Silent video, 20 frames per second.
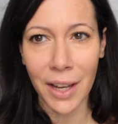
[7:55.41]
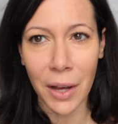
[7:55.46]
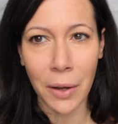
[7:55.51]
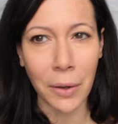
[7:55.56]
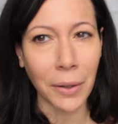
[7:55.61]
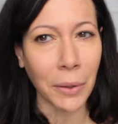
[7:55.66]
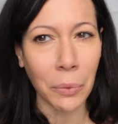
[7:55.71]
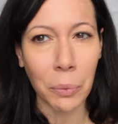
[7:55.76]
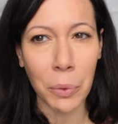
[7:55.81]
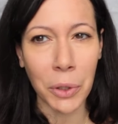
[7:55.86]

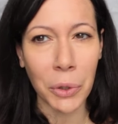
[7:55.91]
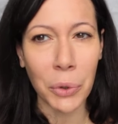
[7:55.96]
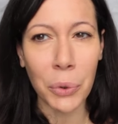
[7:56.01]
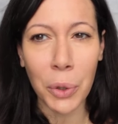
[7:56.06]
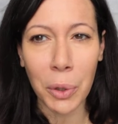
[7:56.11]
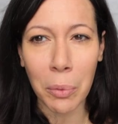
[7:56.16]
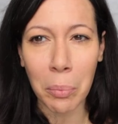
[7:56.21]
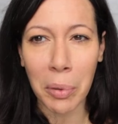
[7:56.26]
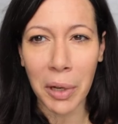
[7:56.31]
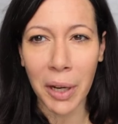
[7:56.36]
I mean, when you
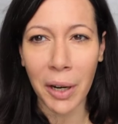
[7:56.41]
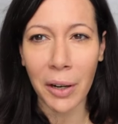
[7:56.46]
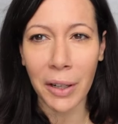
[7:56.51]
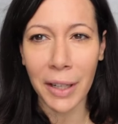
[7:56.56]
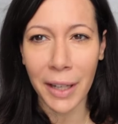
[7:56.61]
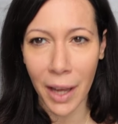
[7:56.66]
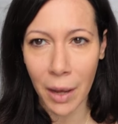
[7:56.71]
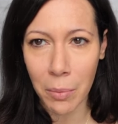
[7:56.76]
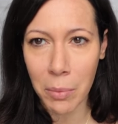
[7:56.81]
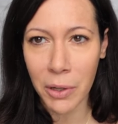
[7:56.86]
compare
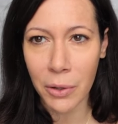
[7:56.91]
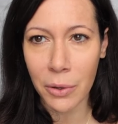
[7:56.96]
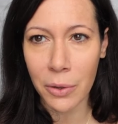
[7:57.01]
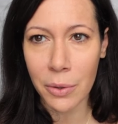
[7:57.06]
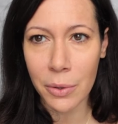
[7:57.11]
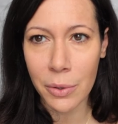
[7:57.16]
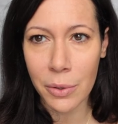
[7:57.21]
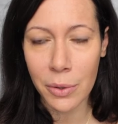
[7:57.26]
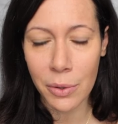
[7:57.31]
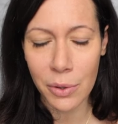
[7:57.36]

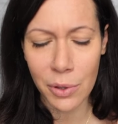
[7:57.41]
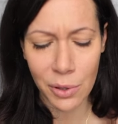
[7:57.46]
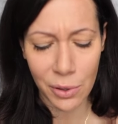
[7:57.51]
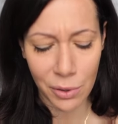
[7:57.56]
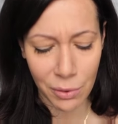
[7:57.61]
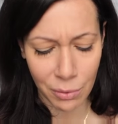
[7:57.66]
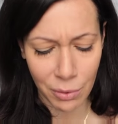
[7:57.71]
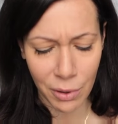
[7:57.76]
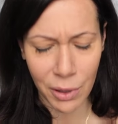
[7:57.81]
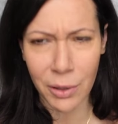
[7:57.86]
chemicals
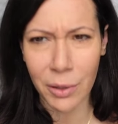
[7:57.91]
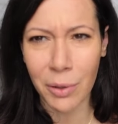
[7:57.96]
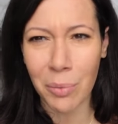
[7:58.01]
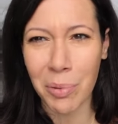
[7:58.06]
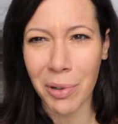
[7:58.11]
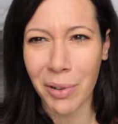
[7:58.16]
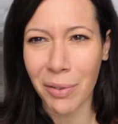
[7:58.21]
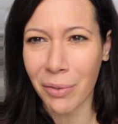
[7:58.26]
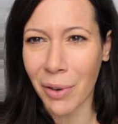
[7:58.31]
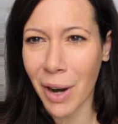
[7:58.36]
to a little
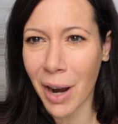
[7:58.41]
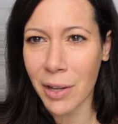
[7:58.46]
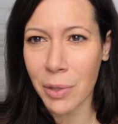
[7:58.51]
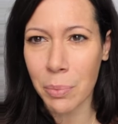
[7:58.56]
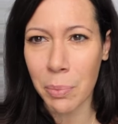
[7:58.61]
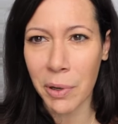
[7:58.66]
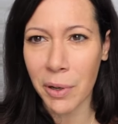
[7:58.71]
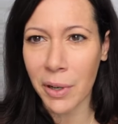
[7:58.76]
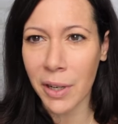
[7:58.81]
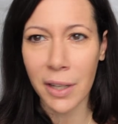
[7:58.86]
bit of
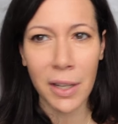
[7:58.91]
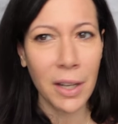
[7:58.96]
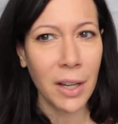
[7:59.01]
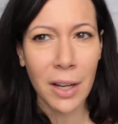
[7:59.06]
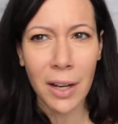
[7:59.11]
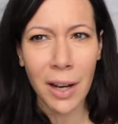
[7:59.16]
raspberry,